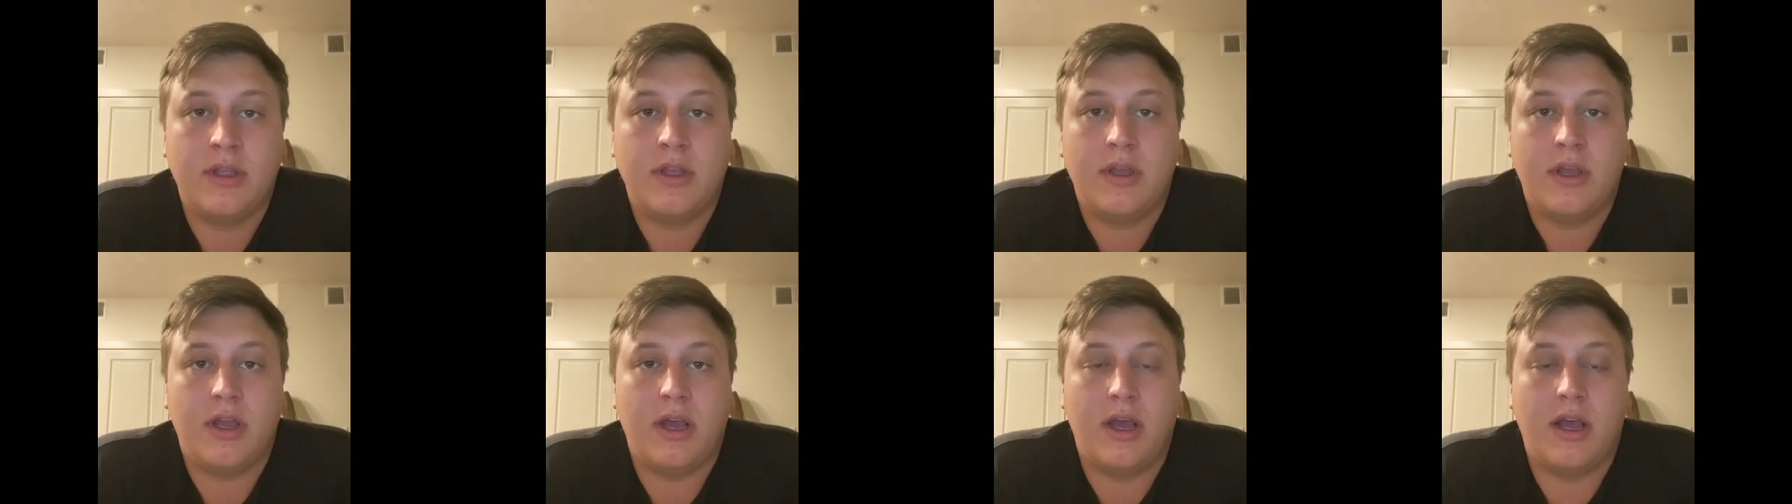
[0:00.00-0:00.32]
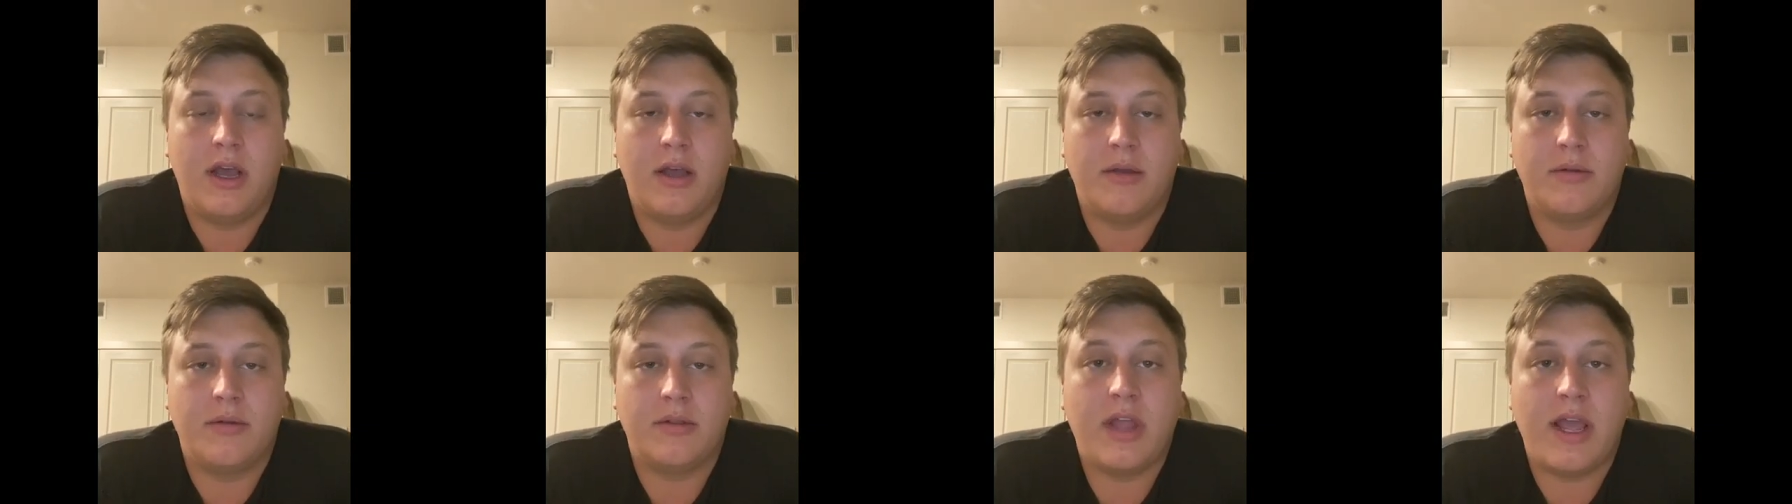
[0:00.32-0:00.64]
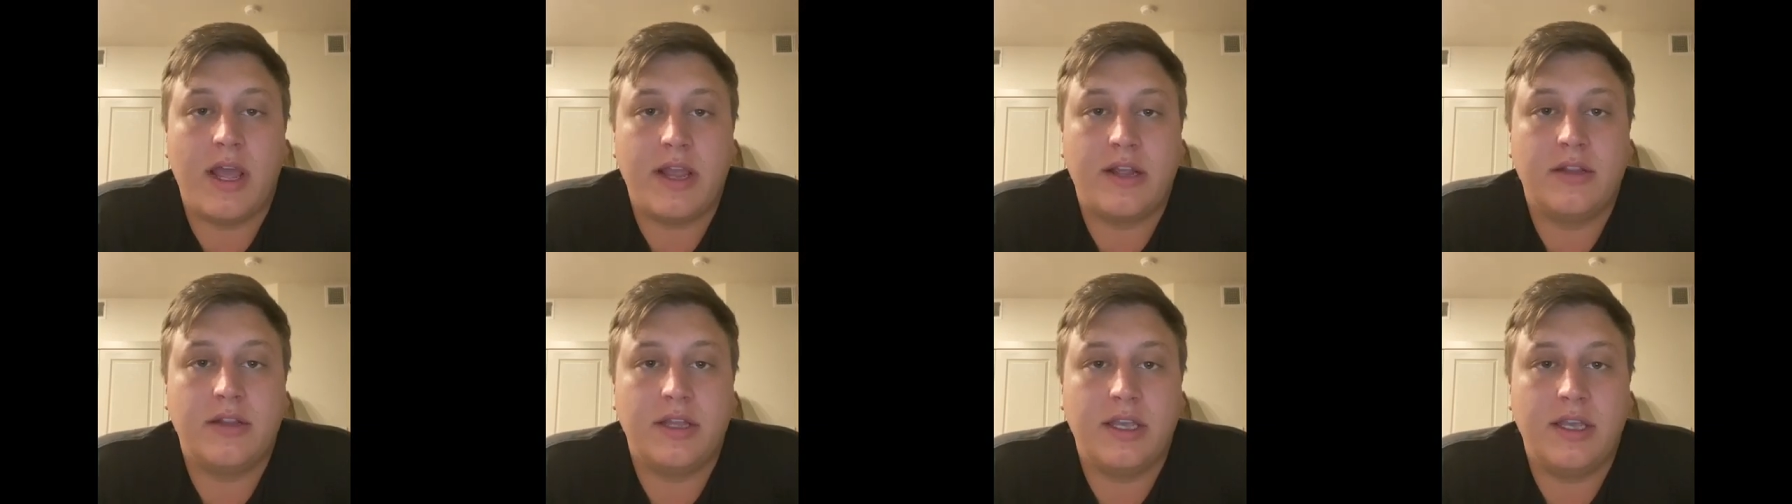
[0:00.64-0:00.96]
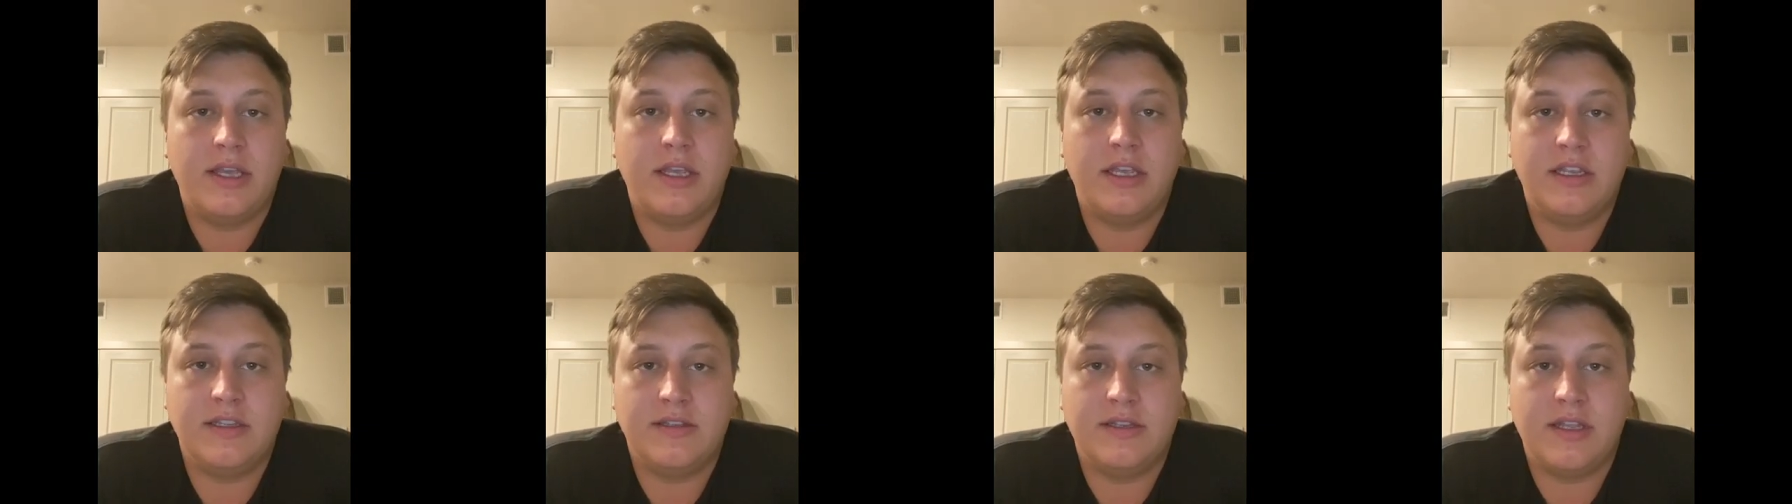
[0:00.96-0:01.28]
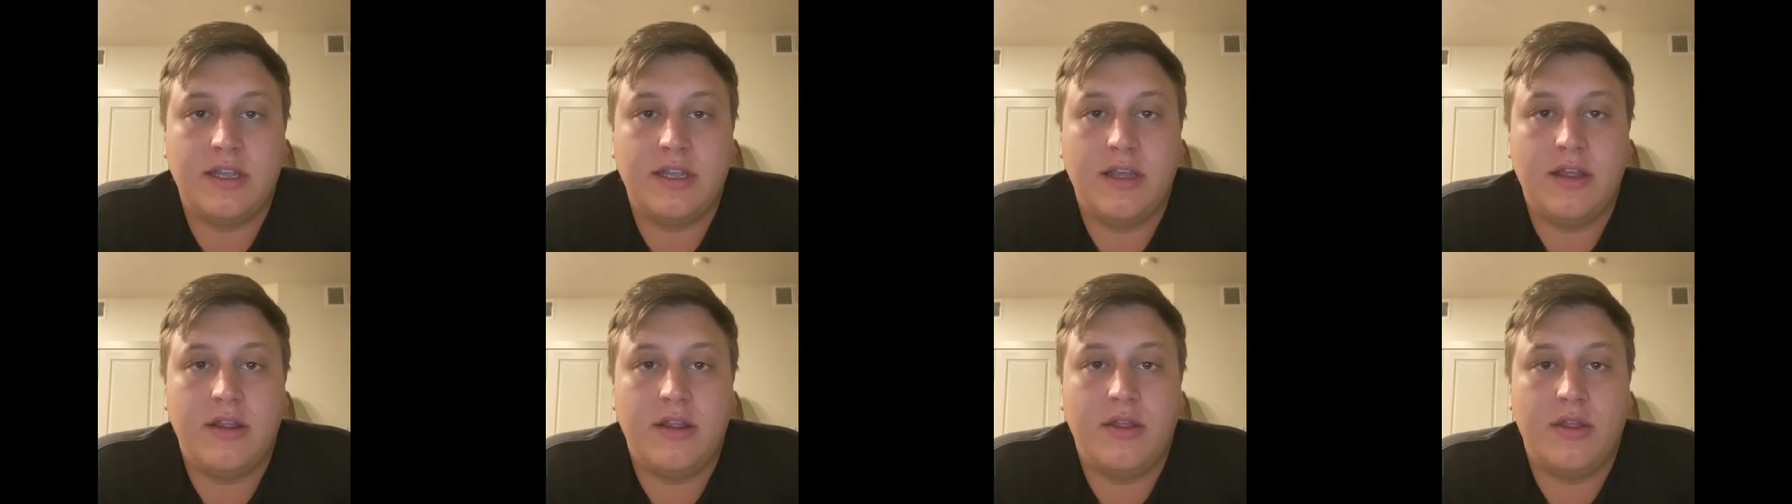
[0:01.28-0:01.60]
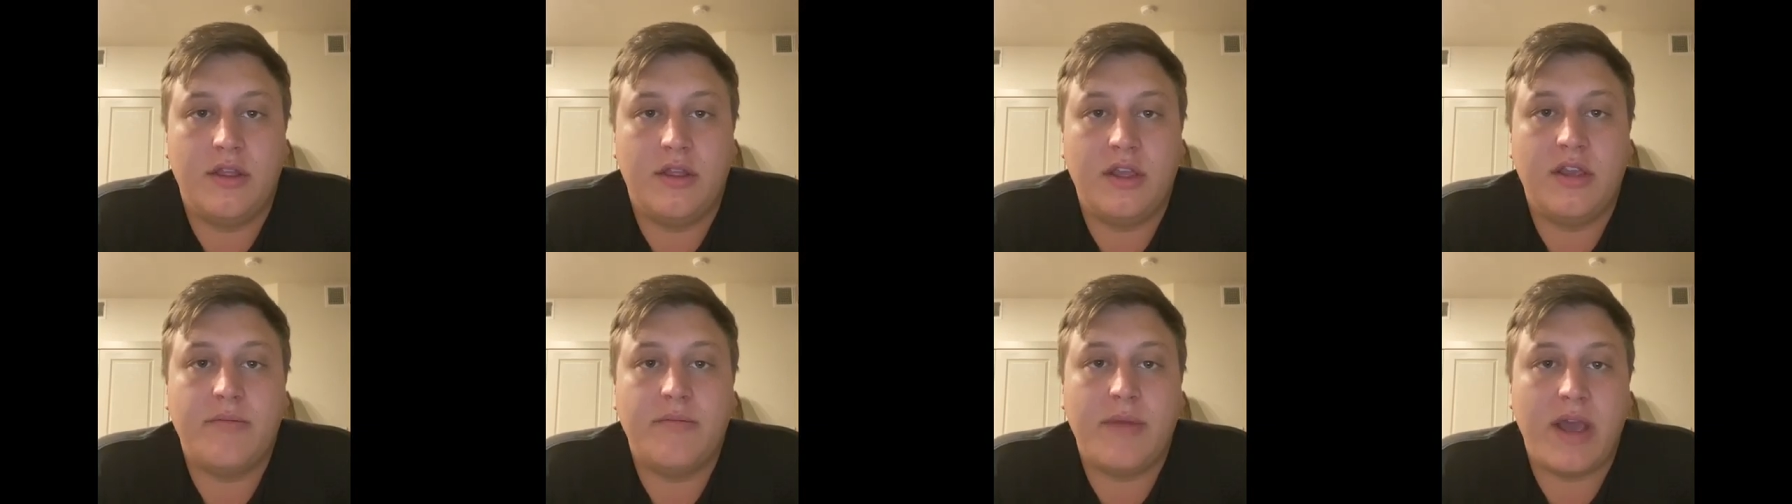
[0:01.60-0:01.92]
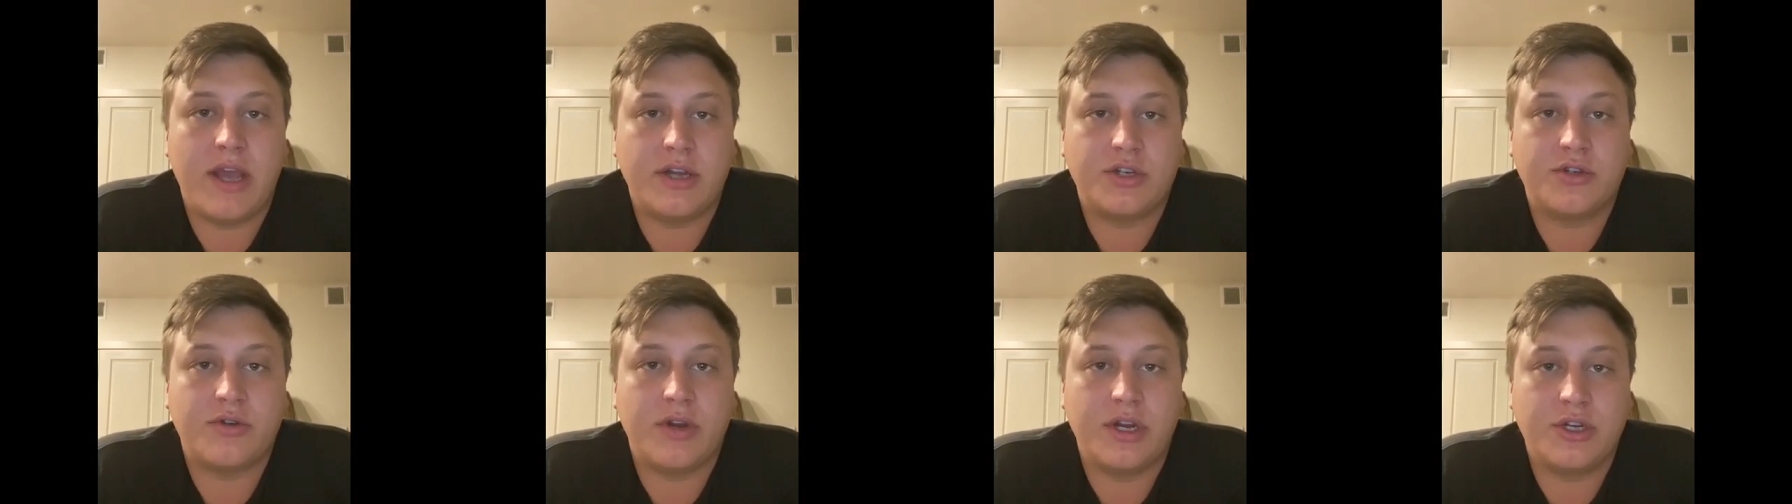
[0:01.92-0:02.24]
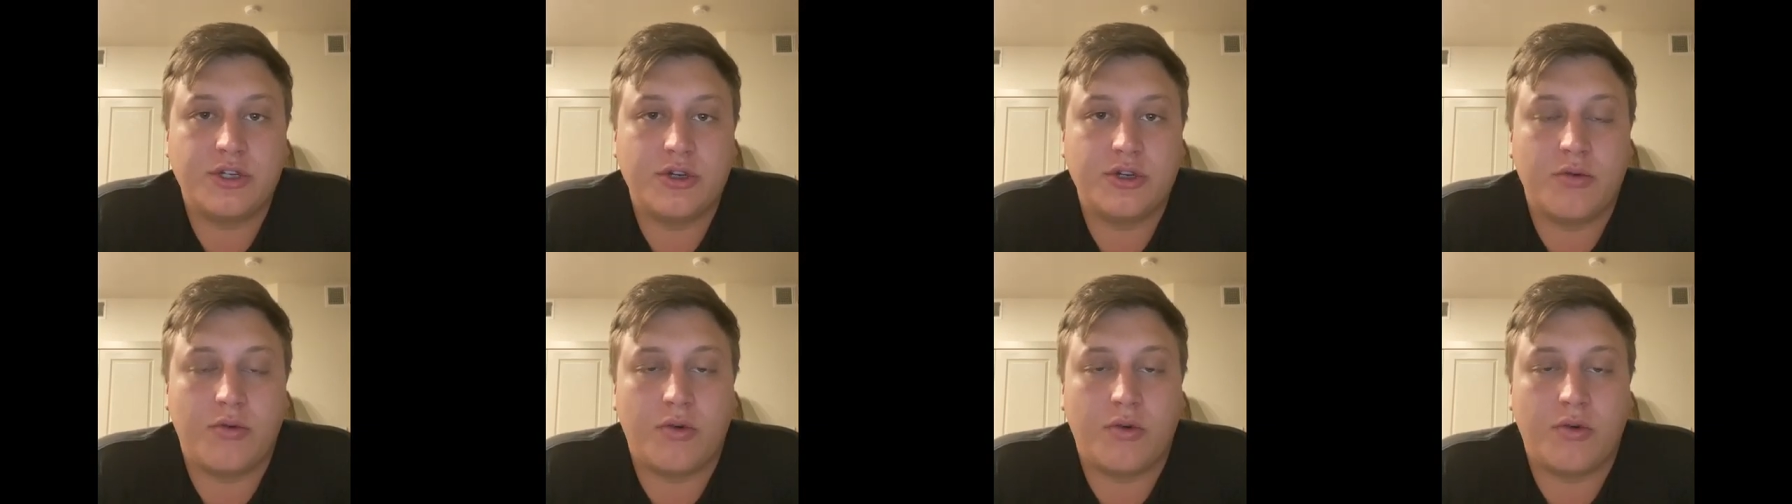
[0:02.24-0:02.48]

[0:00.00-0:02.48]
Likely he's in the maturation